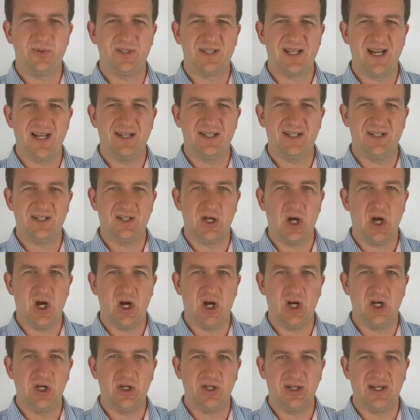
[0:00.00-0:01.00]
standards
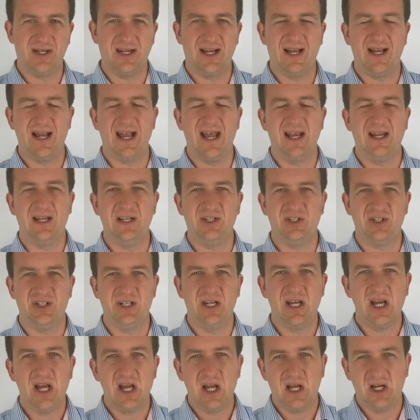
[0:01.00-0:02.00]
are looking at
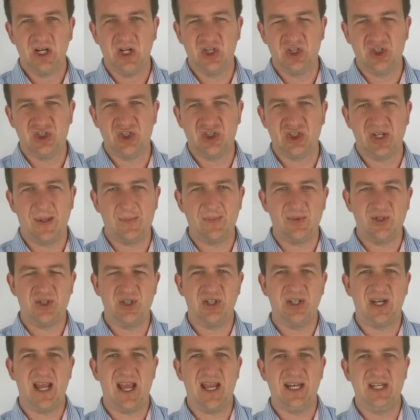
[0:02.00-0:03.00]
energy
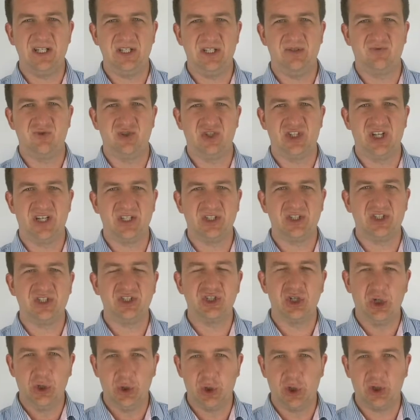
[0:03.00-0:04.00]
consumption, energy
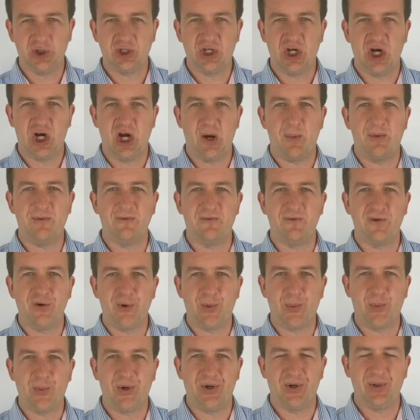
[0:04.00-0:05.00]
reduction, not carbon
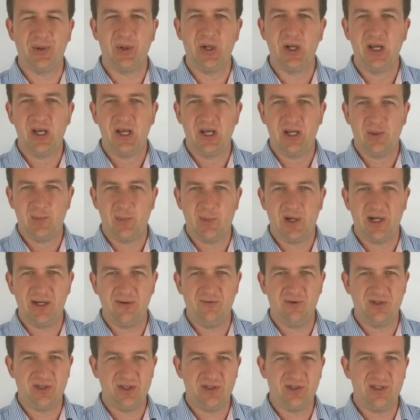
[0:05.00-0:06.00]
footprint.
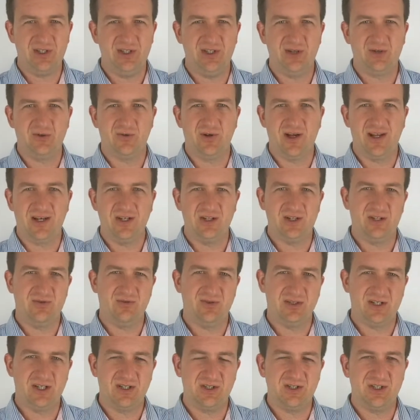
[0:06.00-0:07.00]
By reducing your
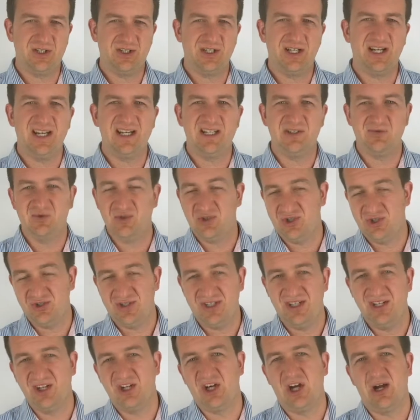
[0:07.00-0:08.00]
energy reduction, it's
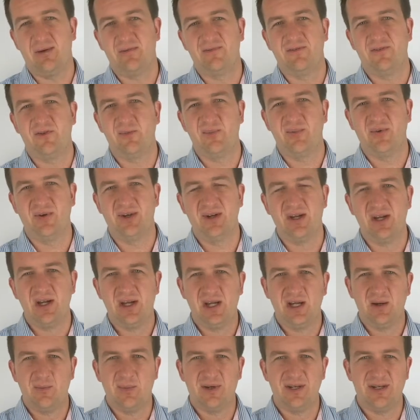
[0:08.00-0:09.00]
reducing your carbon footprint,
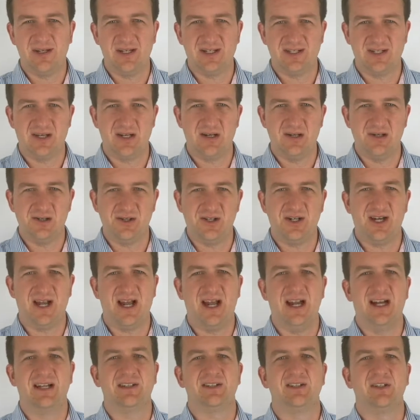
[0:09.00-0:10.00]
but it doesn't look
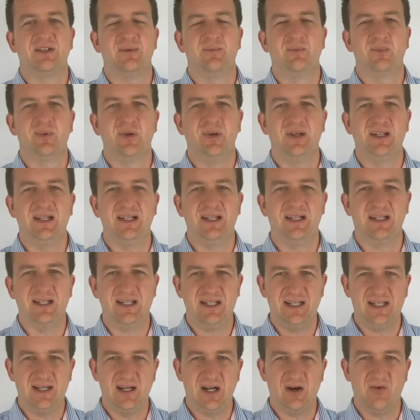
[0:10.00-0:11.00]
at
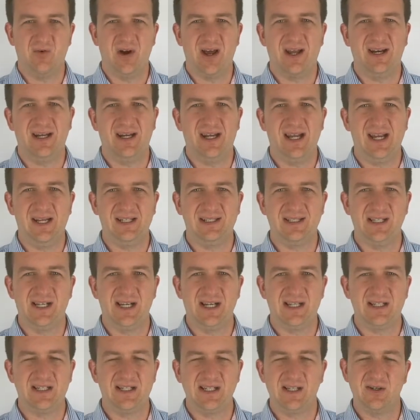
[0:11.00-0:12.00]
completely
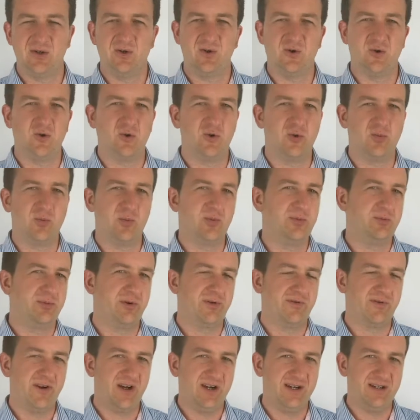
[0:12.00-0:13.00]
eradicating it or
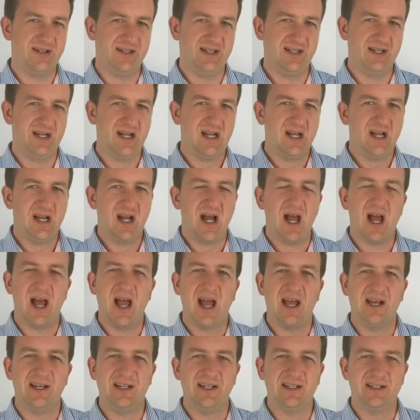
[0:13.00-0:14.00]
providing
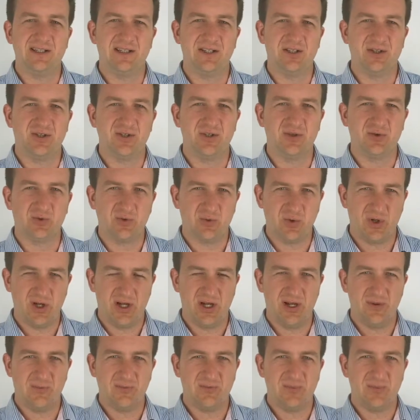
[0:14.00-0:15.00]
any additional